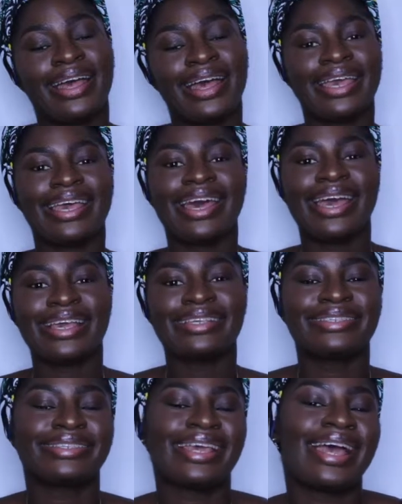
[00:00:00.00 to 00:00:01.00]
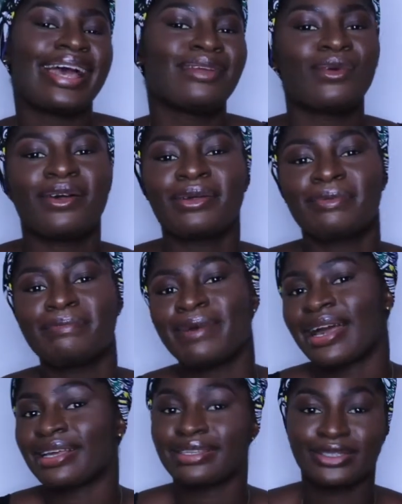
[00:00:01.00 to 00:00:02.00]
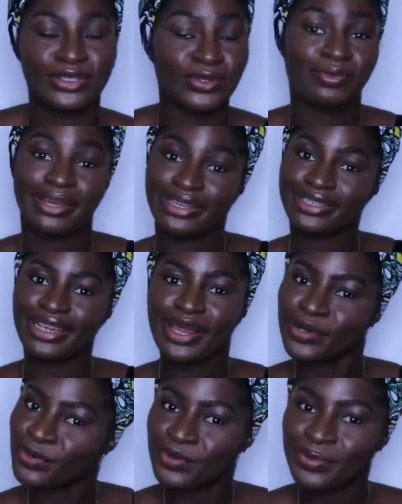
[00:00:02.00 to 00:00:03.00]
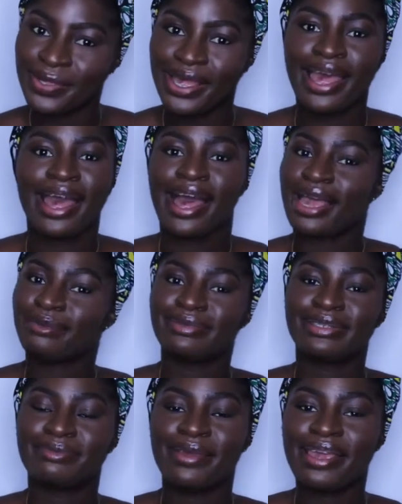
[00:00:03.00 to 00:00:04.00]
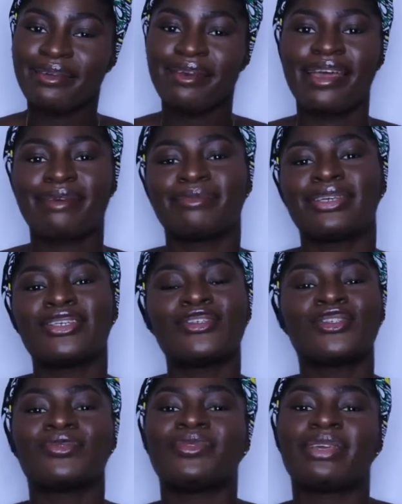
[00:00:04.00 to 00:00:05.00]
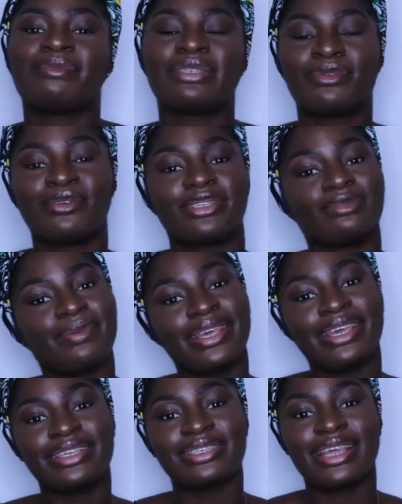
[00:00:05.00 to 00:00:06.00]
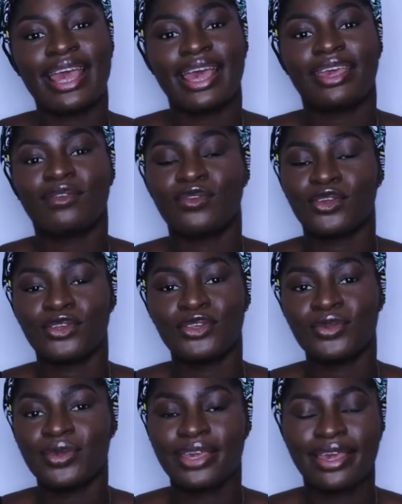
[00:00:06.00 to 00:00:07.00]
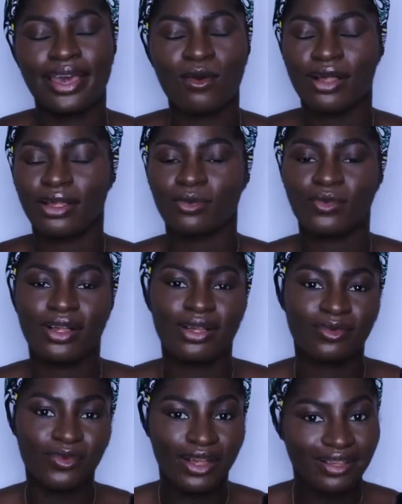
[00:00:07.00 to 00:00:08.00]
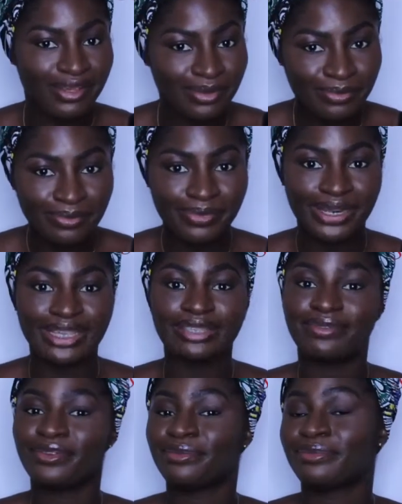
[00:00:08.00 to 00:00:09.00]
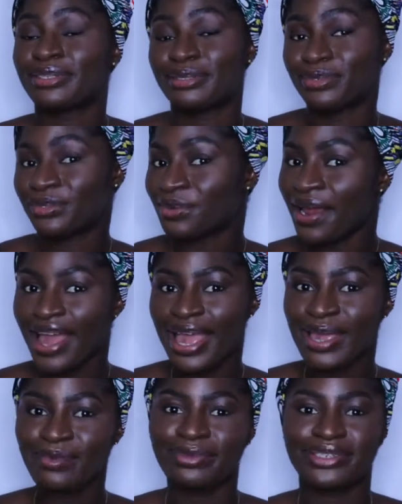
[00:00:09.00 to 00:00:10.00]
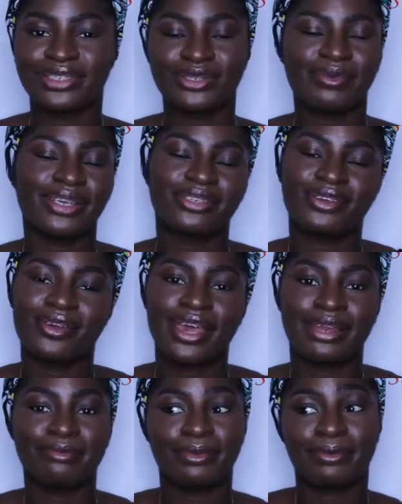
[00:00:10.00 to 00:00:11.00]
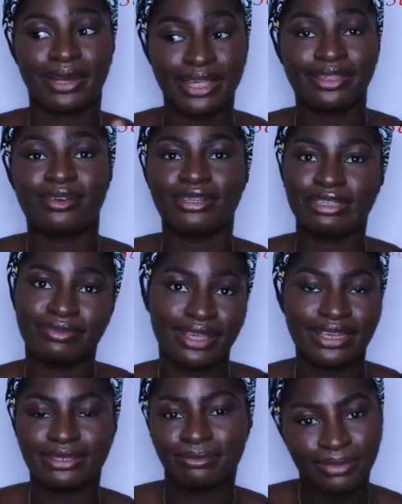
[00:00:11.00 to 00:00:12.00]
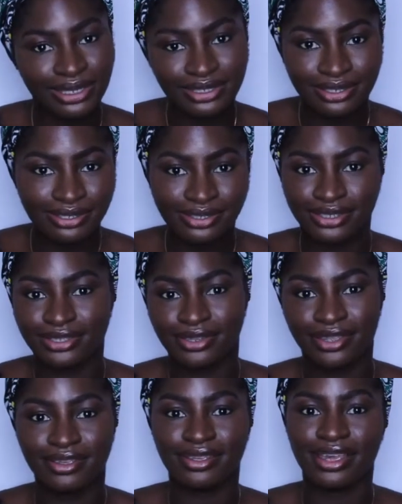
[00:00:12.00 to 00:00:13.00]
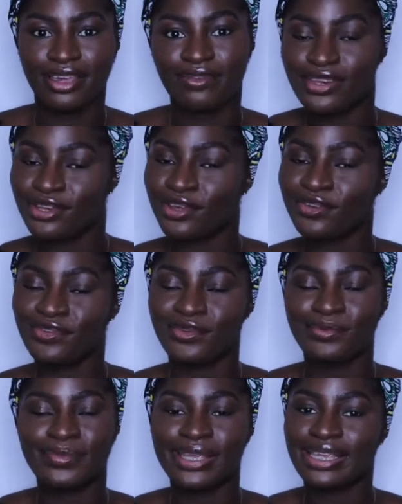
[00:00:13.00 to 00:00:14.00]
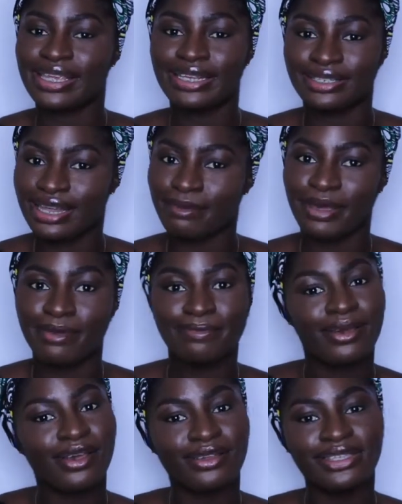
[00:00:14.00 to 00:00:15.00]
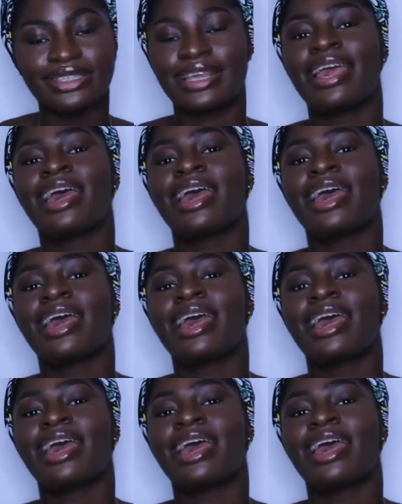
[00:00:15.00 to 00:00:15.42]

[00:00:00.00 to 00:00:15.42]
Hi guys, and welcome back to my channel. I'm Samira and my YouTube name is Miraaspeaks. If you're new here, welcome. Please subscribe just to make sure, and click the notification button just so that you get a video from me each time I post.